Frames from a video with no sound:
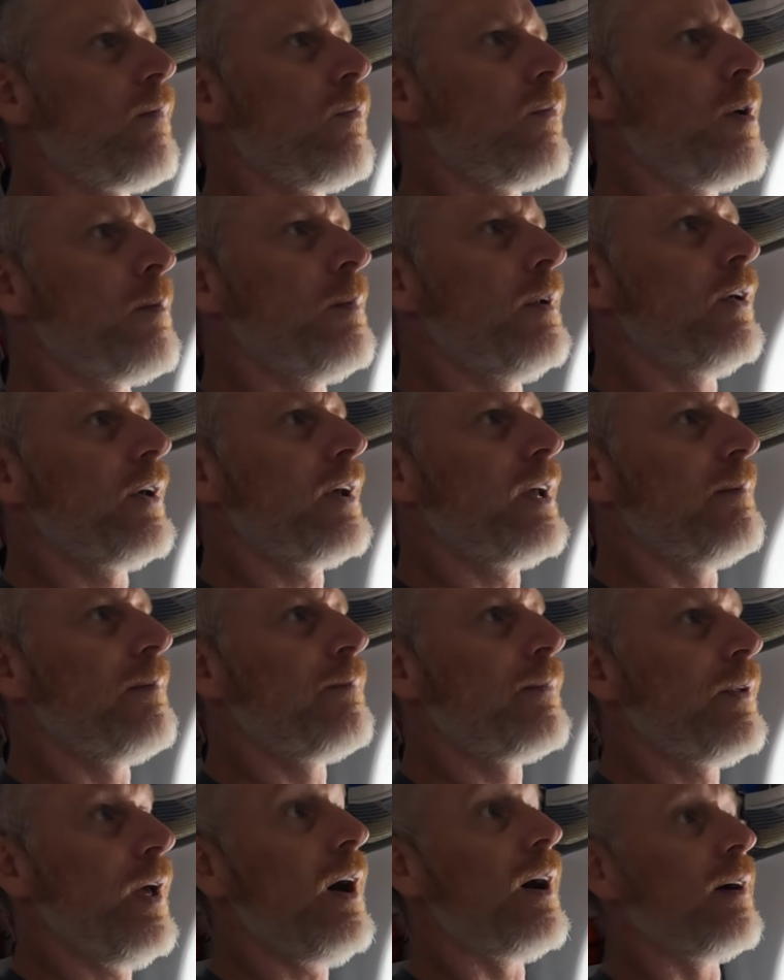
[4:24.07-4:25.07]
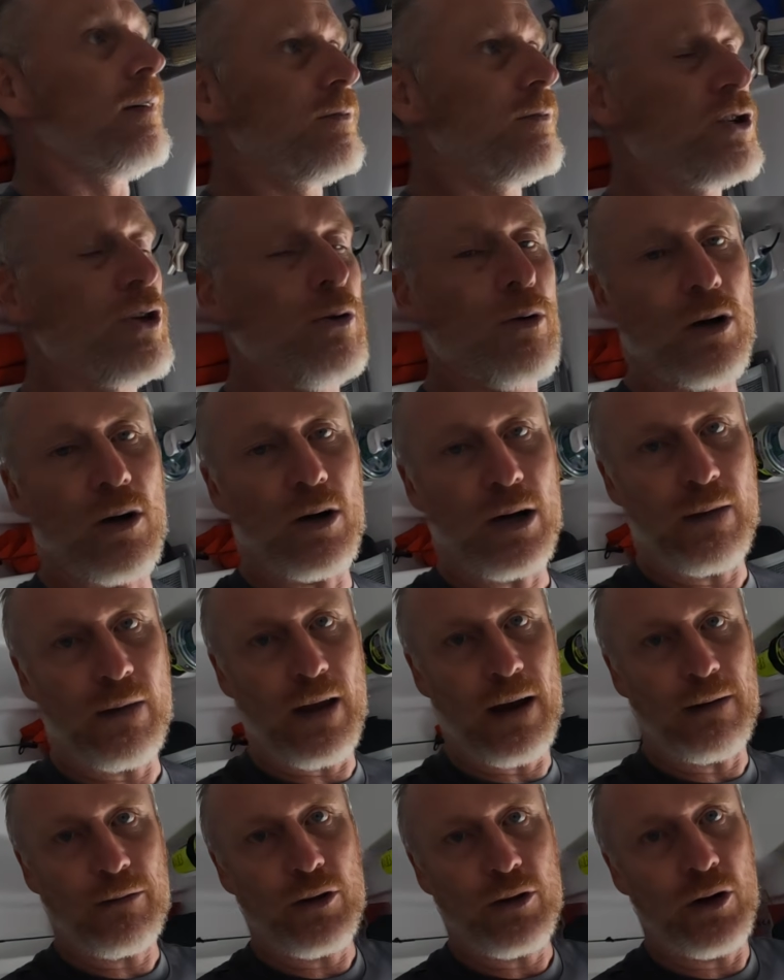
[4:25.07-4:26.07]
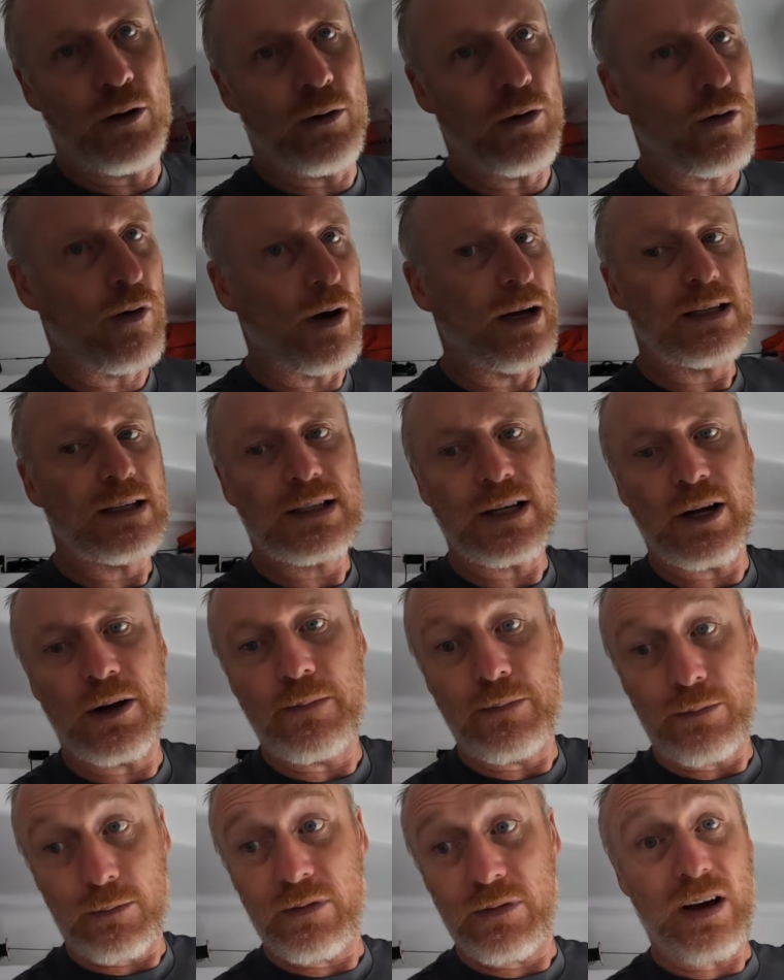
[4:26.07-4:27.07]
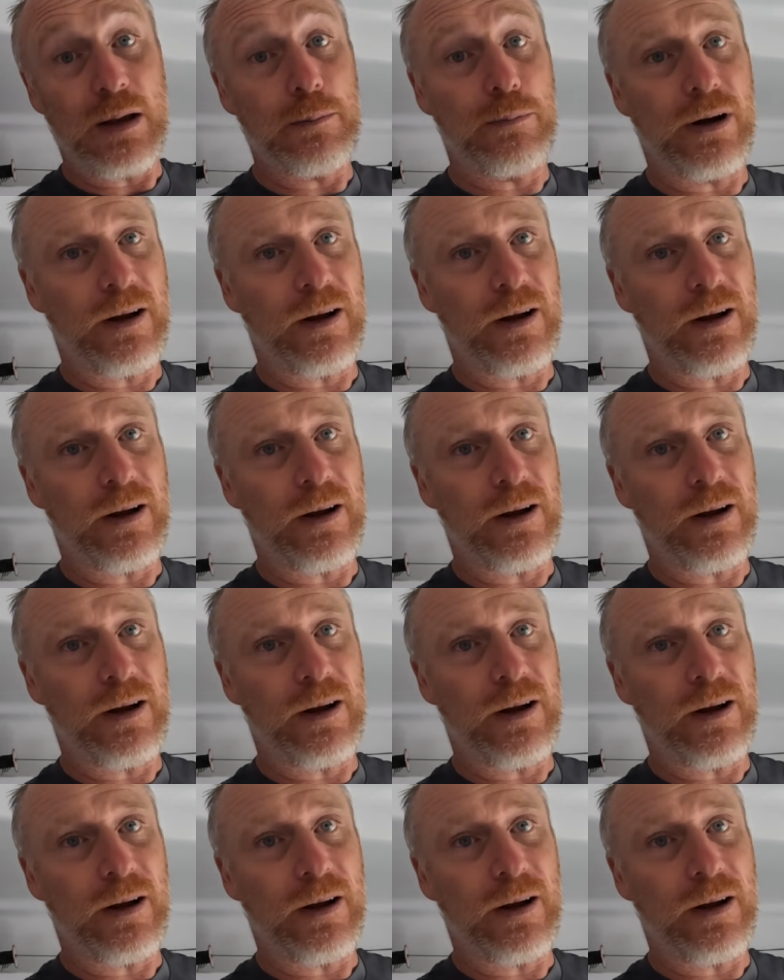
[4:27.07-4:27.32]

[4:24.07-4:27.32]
am I looking? 2 o'clock in the afternoon. All right, so we've had